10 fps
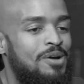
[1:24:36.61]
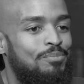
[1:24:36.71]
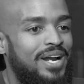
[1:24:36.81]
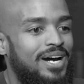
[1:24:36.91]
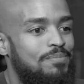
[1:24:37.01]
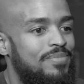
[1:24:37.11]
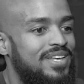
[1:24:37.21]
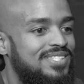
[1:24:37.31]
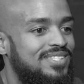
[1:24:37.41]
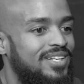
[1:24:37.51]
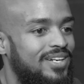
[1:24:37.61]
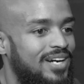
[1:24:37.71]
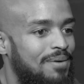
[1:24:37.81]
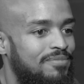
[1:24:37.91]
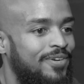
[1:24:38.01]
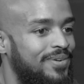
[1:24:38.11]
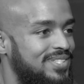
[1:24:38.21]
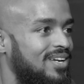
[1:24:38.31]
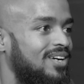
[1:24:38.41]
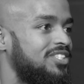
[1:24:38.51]
But this year I'm
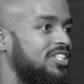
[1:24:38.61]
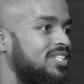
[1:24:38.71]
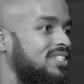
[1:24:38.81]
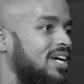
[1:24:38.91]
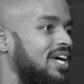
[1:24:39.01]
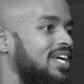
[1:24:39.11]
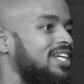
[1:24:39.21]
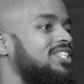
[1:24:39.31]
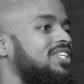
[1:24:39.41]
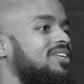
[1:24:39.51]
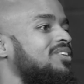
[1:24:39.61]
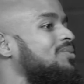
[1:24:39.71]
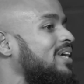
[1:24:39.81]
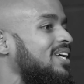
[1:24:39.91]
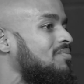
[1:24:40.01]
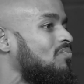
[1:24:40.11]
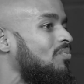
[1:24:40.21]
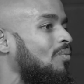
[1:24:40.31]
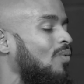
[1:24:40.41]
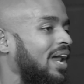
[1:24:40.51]
focusing on just continuing
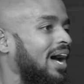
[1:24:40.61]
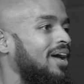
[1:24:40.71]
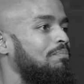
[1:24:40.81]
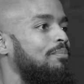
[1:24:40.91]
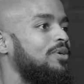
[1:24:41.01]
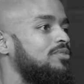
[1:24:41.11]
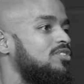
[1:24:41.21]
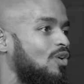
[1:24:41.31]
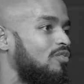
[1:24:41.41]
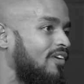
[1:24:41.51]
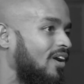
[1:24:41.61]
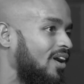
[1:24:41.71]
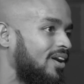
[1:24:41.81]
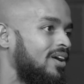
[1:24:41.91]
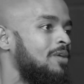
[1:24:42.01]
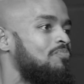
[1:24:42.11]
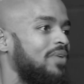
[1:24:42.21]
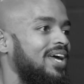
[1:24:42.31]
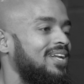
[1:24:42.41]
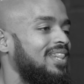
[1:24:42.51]
what I built so far
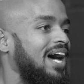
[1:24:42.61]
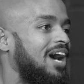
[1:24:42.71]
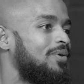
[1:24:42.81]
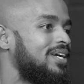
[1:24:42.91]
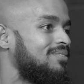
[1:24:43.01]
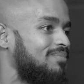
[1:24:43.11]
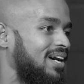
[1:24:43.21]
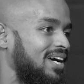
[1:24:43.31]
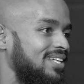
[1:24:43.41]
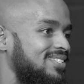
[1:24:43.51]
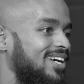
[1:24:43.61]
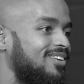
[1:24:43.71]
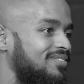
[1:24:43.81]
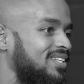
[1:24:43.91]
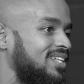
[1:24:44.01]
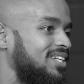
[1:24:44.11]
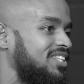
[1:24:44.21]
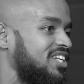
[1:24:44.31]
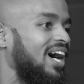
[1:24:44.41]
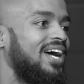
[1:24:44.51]
and allowing myself to
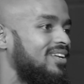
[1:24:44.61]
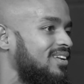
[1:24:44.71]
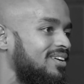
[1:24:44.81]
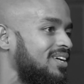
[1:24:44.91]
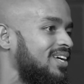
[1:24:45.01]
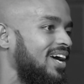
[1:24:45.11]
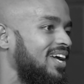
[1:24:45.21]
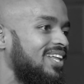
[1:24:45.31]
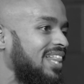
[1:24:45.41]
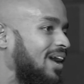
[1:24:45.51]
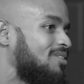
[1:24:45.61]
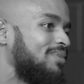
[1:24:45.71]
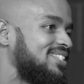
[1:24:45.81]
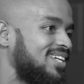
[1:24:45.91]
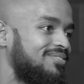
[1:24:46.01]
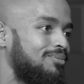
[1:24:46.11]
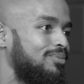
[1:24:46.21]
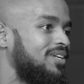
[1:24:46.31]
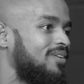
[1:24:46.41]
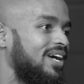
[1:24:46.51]
shine and allowing myself to
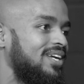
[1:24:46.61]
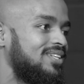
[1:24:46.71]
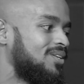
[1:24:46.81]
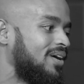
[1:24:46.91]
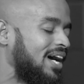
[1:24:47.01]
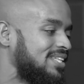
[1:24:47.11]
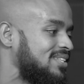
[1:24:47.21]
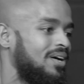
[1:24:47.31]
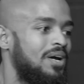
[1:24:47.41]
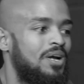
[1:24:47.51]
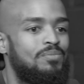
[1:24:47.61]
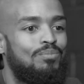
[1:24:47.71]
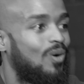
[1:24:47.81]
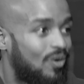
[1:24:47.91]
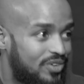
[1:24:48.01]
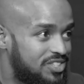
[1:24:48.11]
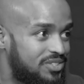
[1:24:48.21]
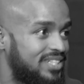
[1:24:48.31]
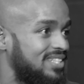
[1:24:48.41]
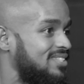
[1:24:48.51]
be great. So that's more
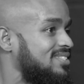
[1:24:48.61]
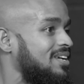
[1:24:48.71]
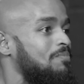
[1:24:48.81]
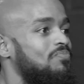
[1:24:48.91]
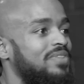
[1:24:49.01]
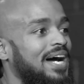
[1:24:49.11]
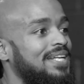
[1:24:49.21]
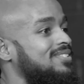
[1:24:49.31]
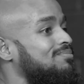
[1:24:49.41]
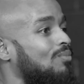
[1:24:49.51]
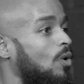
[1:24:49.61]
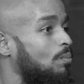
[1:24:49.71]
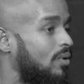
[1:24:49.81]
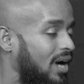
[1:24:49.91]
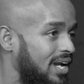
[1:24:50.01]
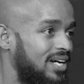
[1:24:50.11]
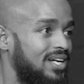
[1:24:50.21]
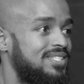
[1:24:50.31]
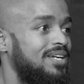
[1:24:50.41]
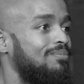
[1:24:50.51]
retreats, that's more
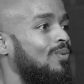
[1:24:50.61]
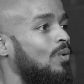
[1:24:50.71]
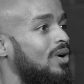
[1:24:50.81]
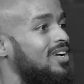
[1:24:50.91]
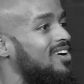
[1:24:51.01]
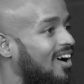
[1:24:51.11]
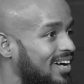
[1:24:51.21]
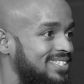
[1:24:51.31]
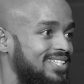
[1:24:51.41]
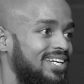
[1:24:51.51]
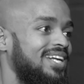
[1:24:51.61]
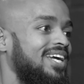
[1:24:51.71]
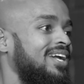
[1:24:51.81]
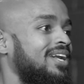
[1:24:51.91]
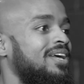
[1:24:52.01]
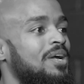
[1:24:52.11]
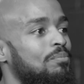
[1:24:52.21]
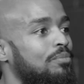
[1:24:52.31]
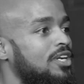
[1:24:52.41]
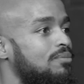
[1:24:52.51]
products and more content and
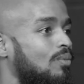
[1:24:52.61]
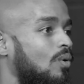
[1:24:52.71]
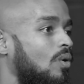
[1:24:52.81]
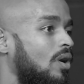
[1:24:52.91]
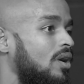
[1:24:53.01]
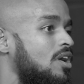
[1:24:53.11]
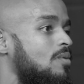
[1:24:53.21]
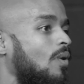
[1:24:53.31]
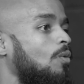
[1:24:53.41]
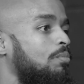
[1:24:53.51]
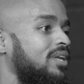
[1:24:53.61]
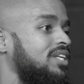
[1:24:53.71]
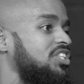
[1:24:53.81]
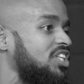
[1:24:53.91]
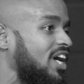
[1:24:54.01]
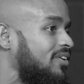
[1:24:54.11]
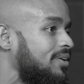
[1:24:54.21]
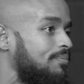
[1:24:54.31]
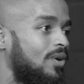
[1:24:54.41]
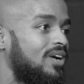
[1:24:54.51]
being more open and
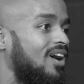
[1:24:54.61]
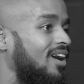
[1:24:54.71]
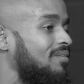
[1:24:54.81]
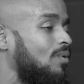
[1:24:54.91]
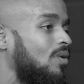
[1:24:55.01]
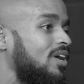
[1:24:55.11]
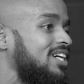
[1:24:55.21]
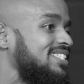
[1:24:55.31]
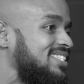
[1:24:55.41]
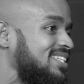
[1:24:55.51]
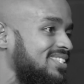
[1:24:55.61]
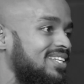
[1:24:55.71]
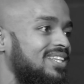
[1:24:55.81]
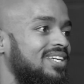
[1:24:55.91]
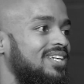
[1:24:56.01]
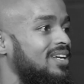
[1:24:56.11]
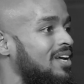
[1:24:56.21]
sharing more consistently.